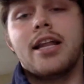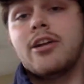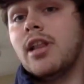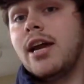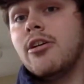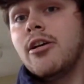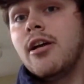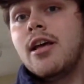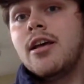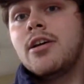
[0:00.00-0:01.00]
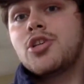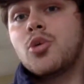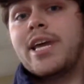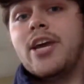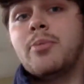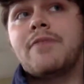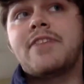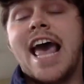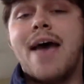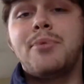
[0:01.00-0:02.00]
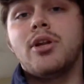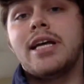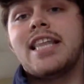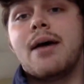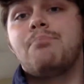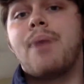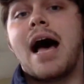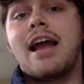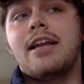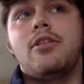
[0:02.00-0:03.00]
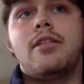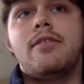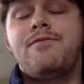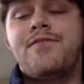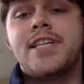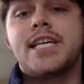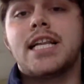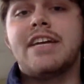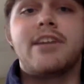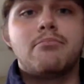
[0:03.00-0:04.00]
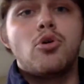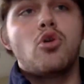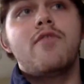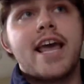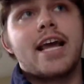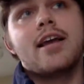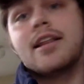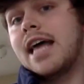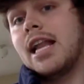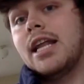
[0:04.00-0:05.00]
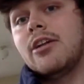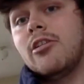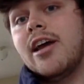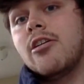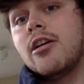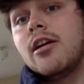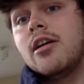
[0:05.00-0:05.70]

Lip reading: litter layer. So here we have to emulate that by physically removing that litter layer.